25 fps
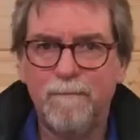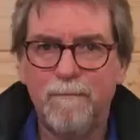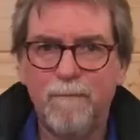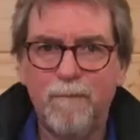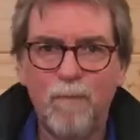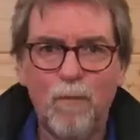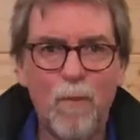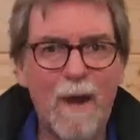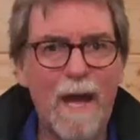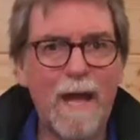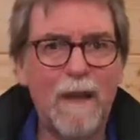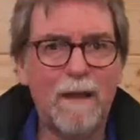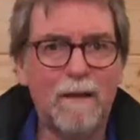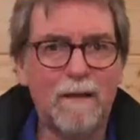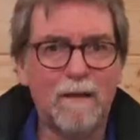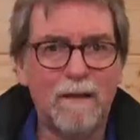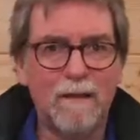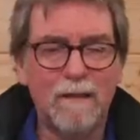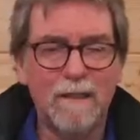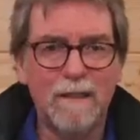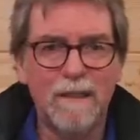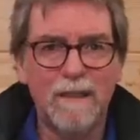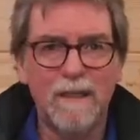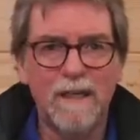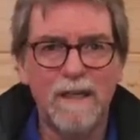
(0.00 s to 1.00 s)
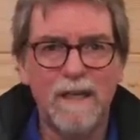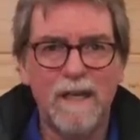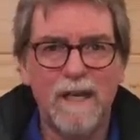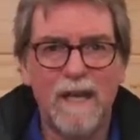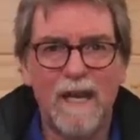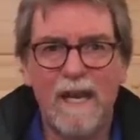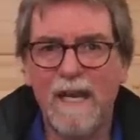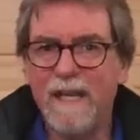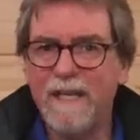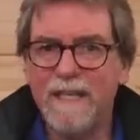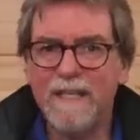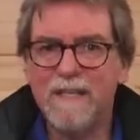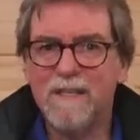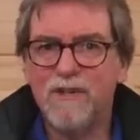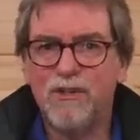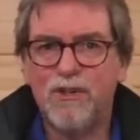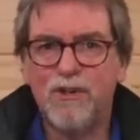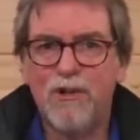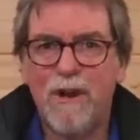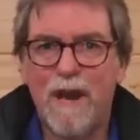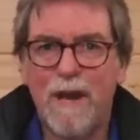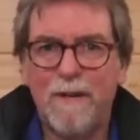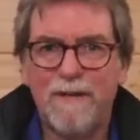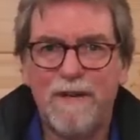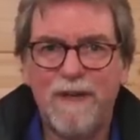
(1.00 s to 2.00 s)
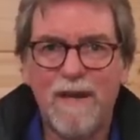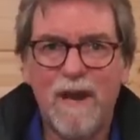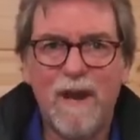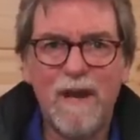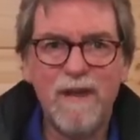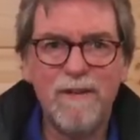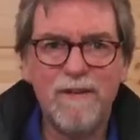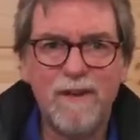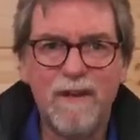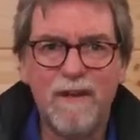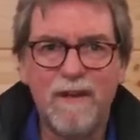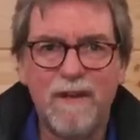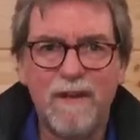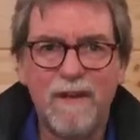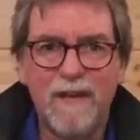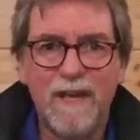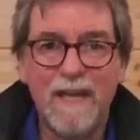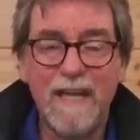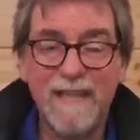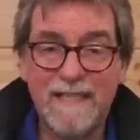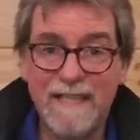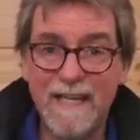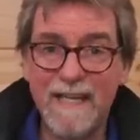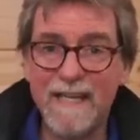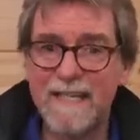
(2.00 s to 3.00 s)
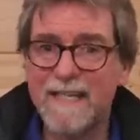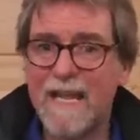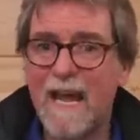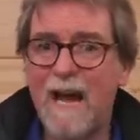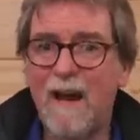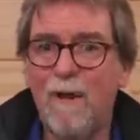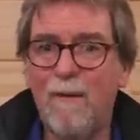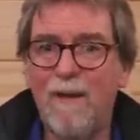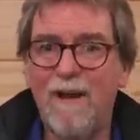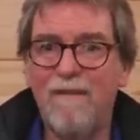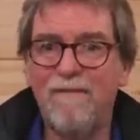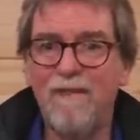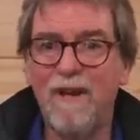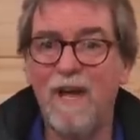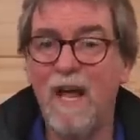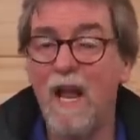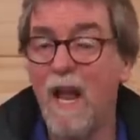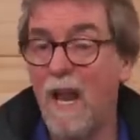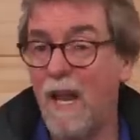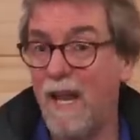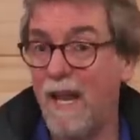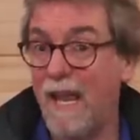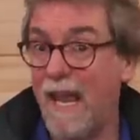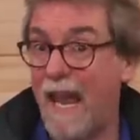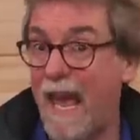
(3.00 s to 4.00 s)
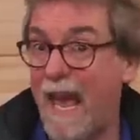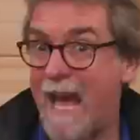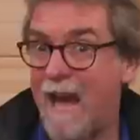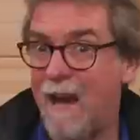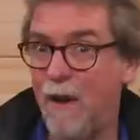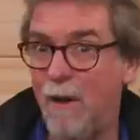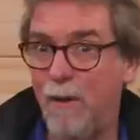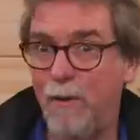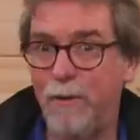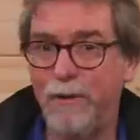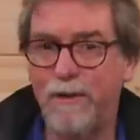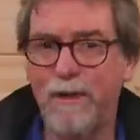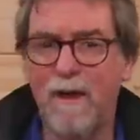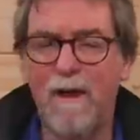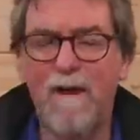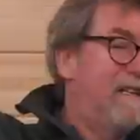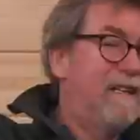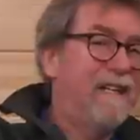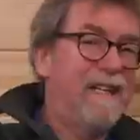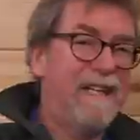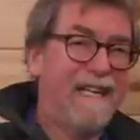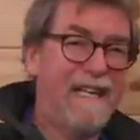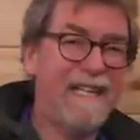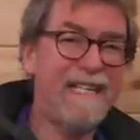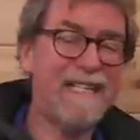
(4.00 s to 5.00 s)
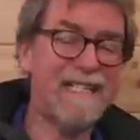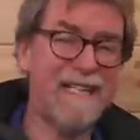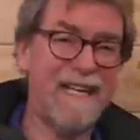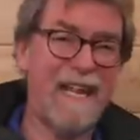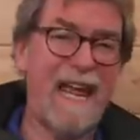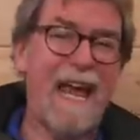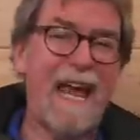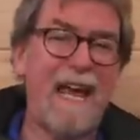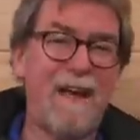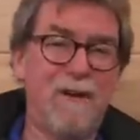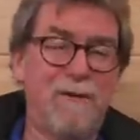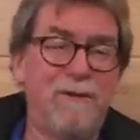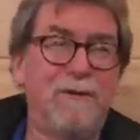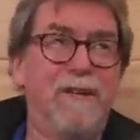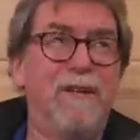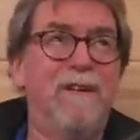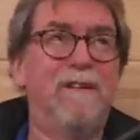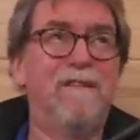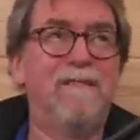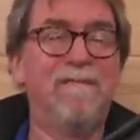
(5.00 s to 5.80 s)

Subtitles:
well, it isn't shrouded either. It is, however, loud. It's loud.